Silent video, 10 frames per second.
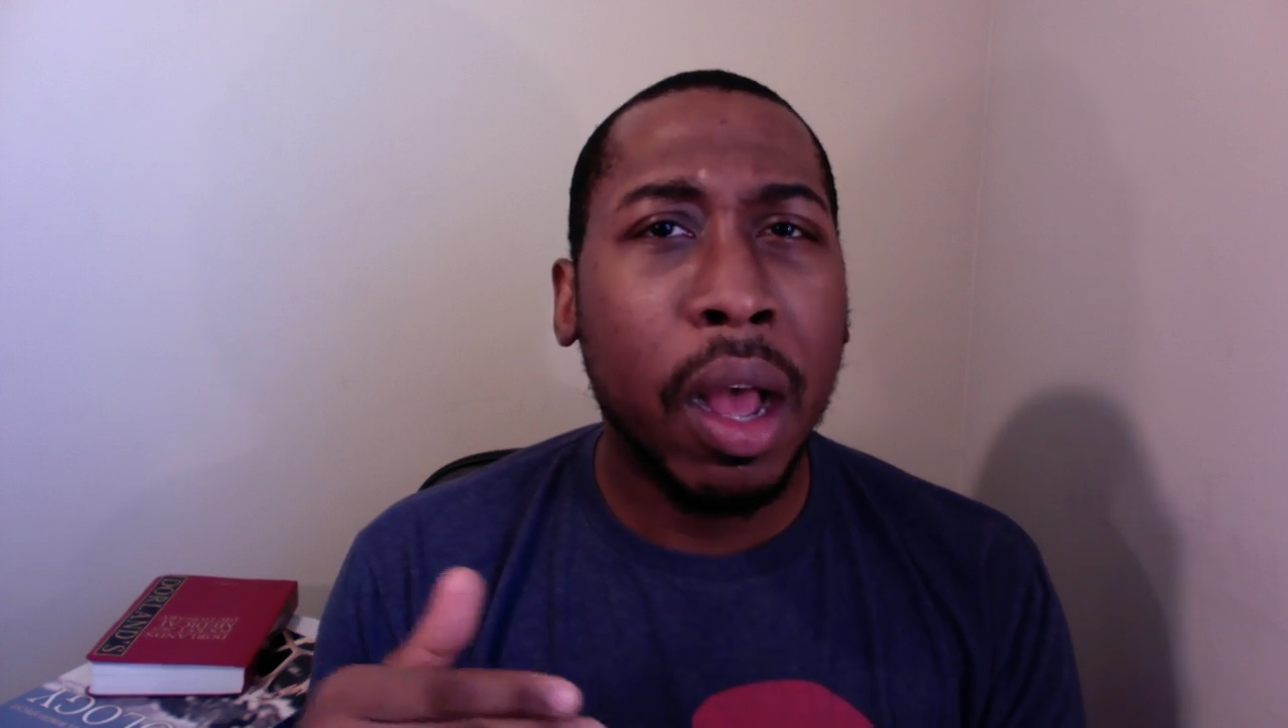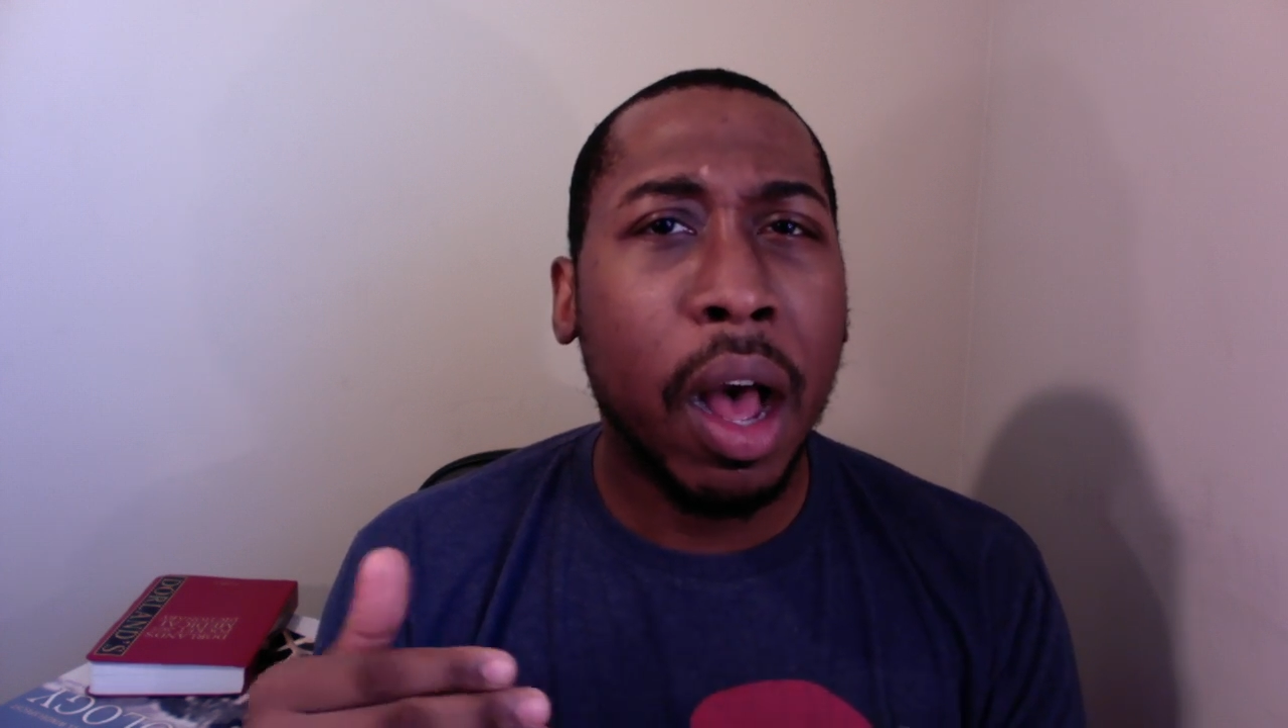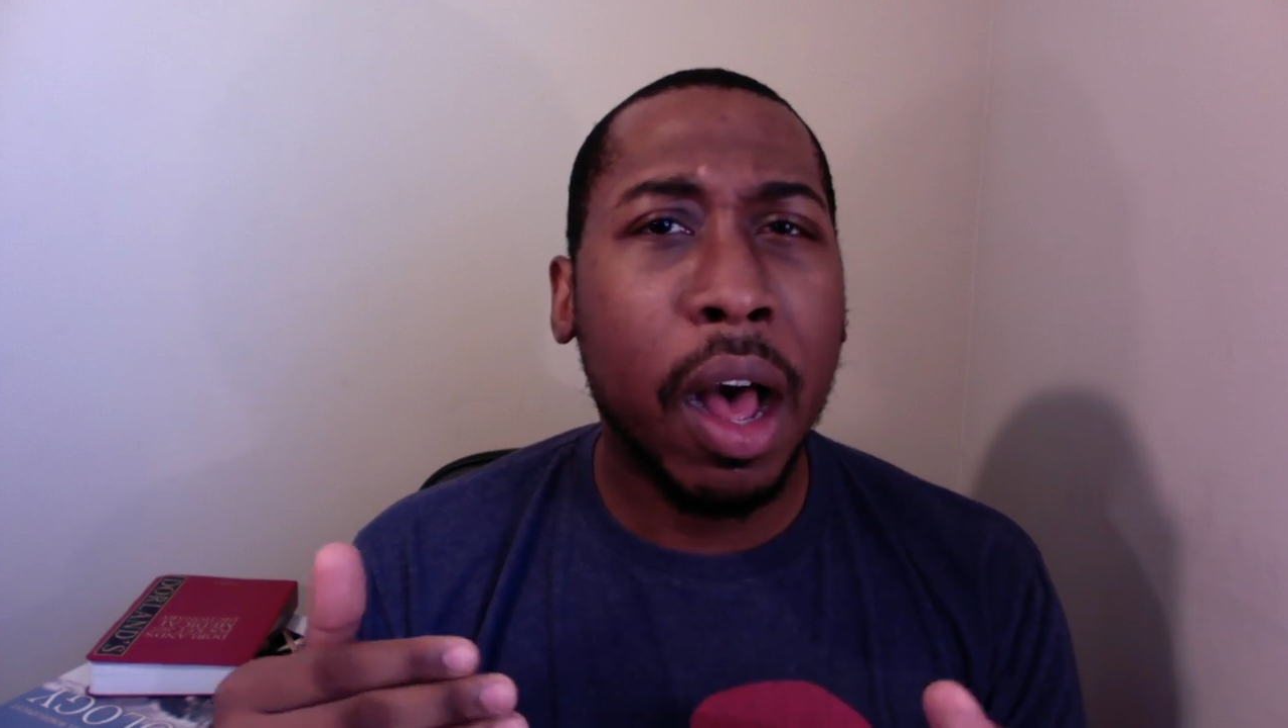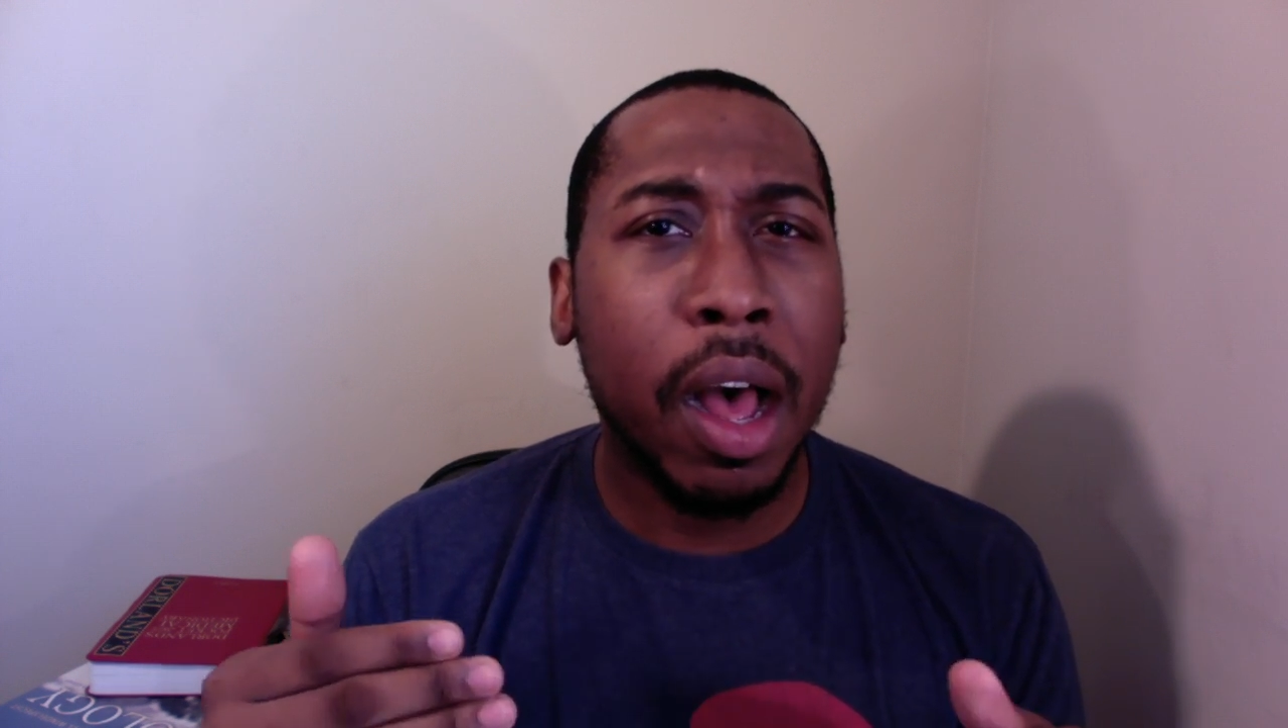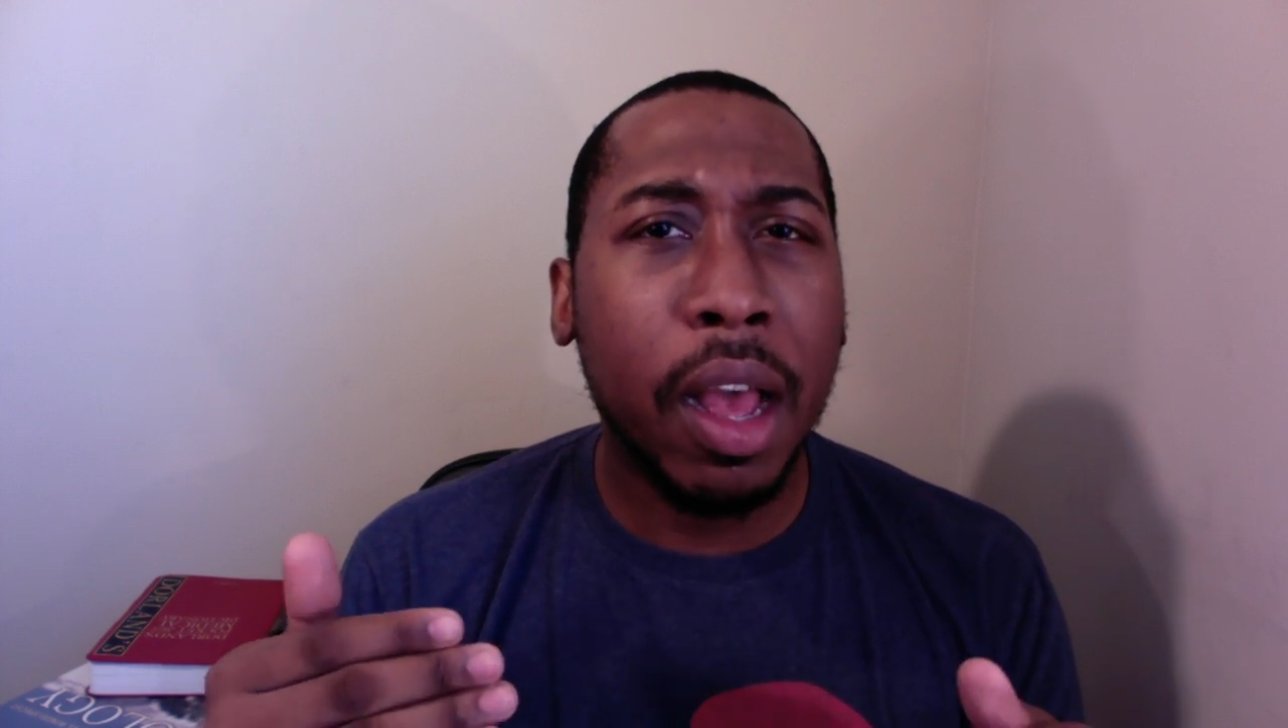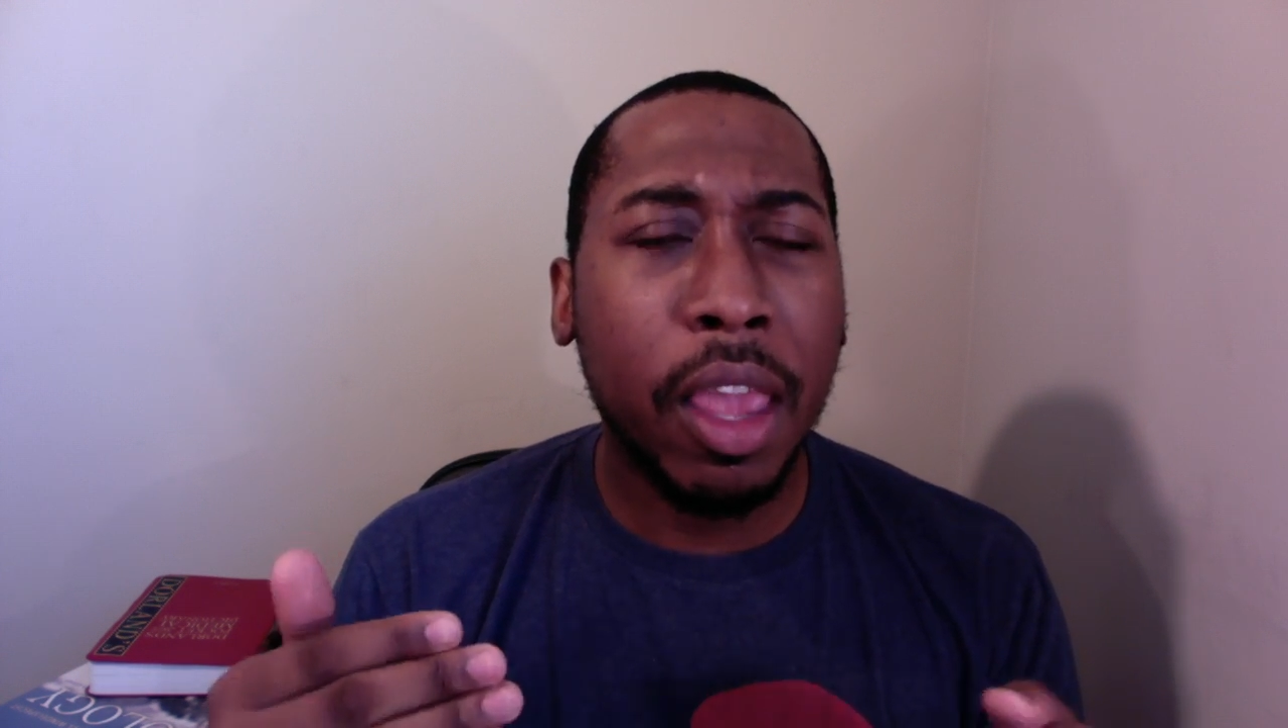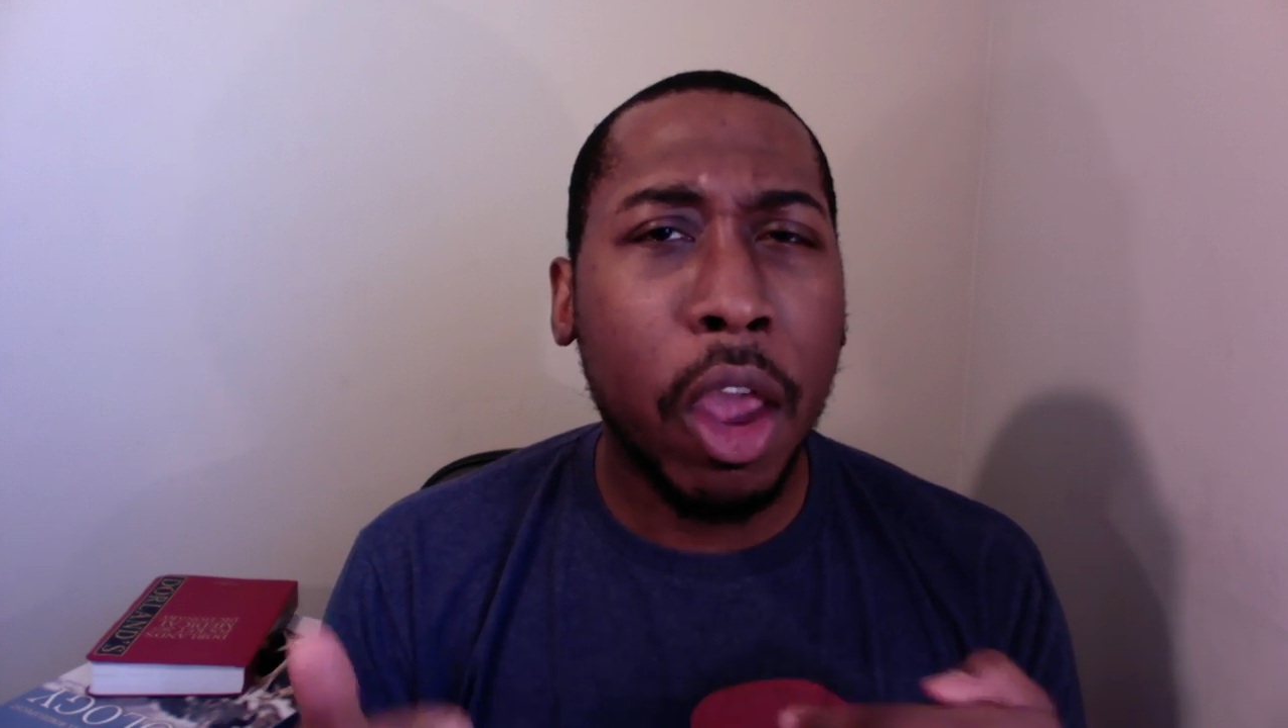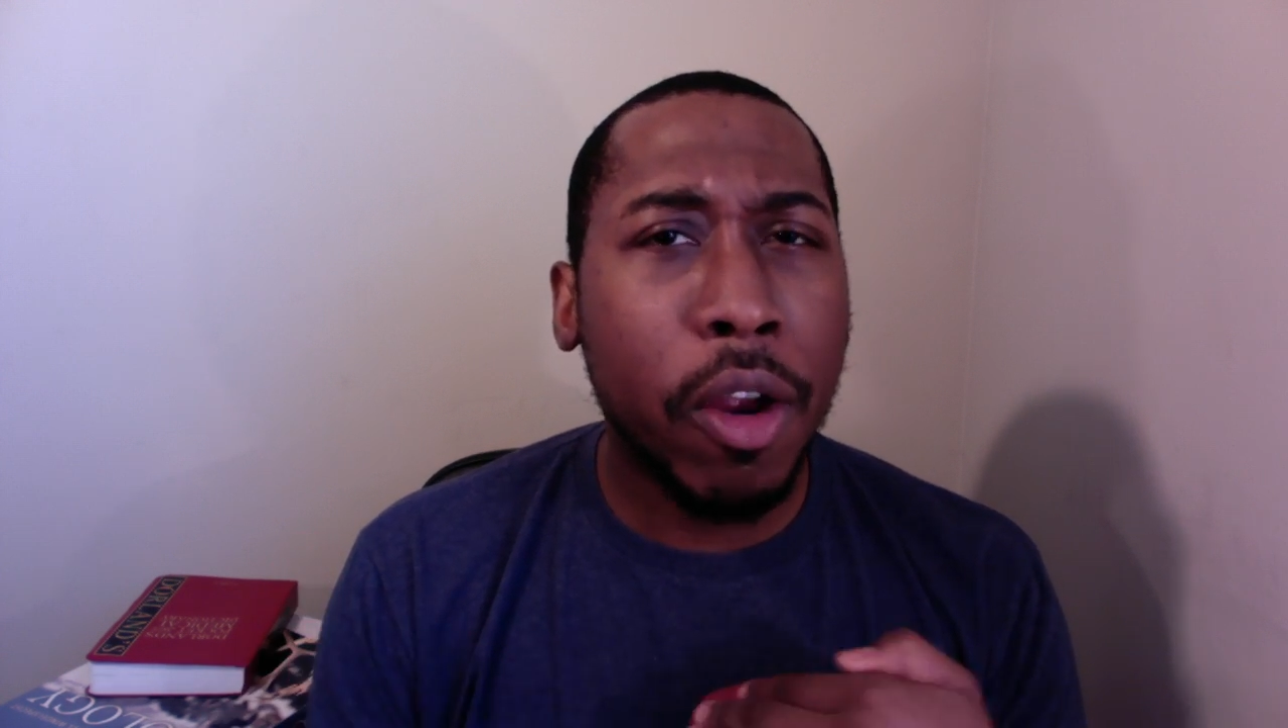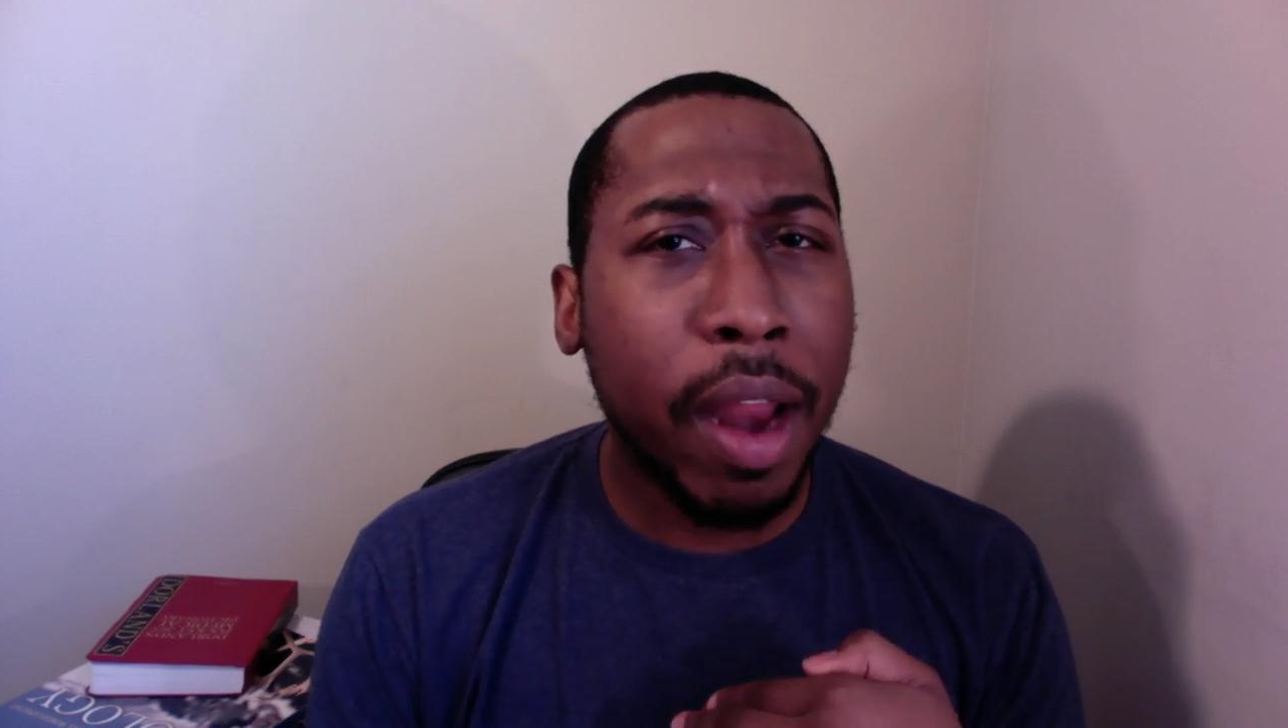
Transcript: a year